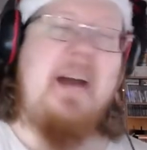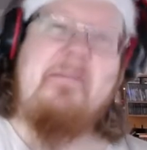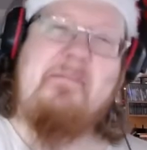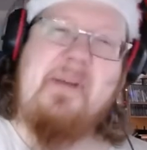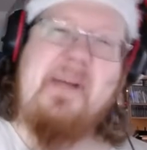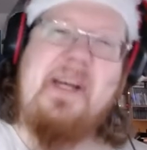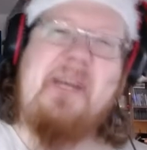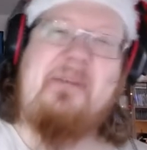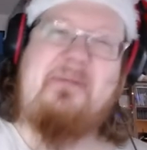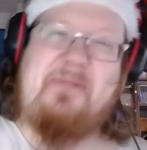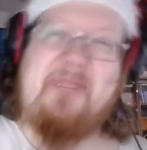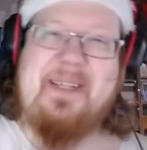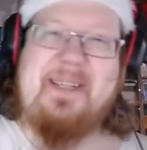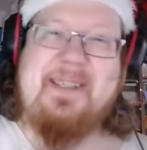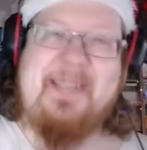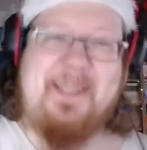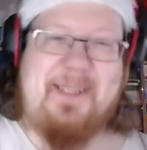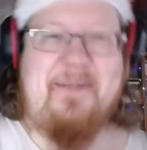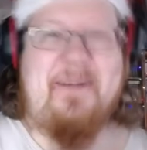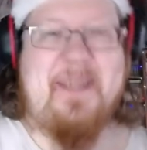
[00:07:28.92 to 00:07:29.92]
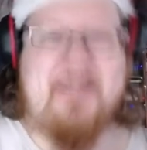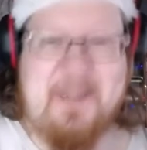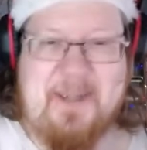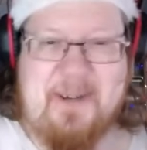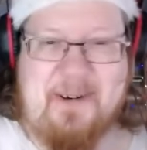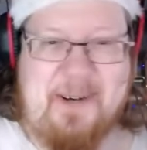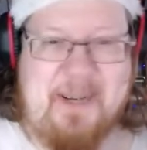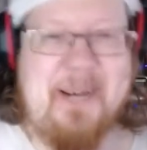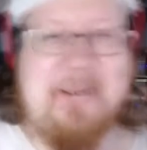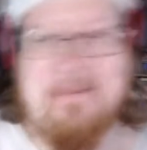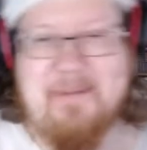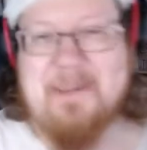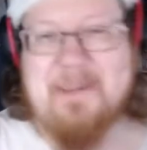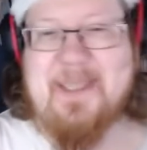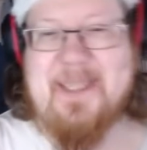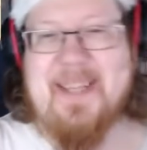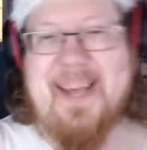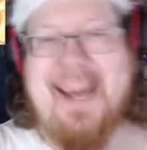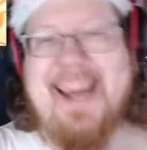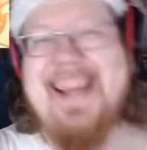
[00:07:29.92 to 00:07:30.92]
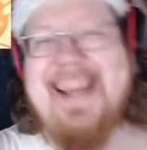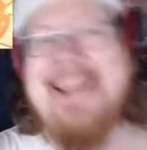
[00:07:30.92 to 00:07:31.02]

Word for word: big things to enjoy, I will say.